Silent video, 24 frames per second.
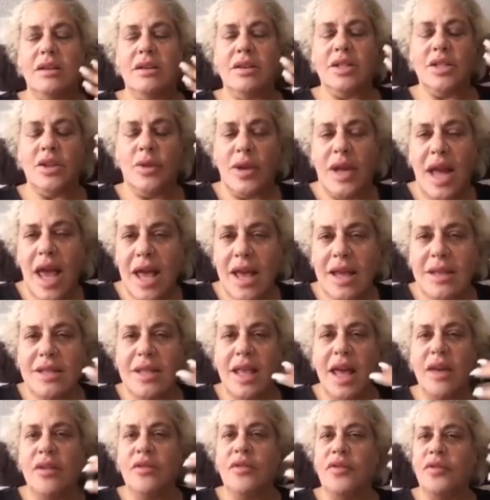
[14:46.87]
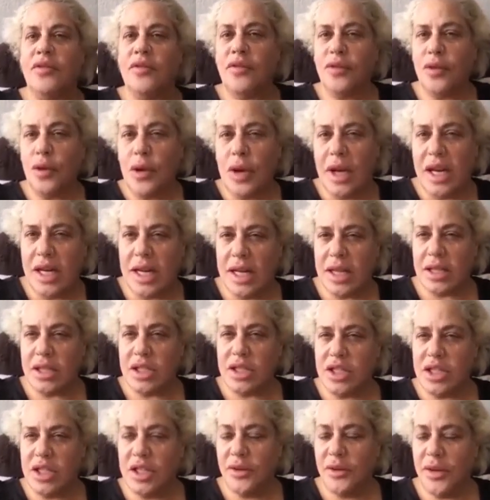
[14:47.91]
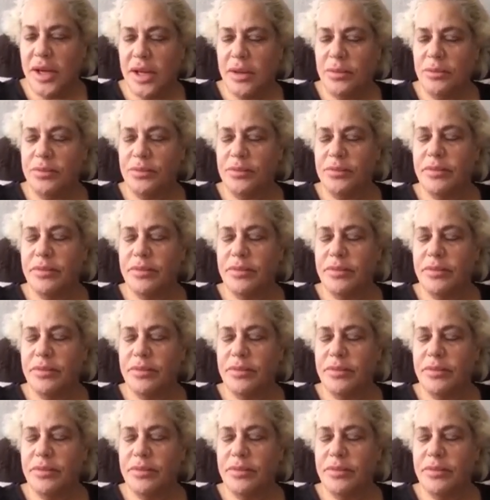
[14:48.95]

So it has that fruitiness to it.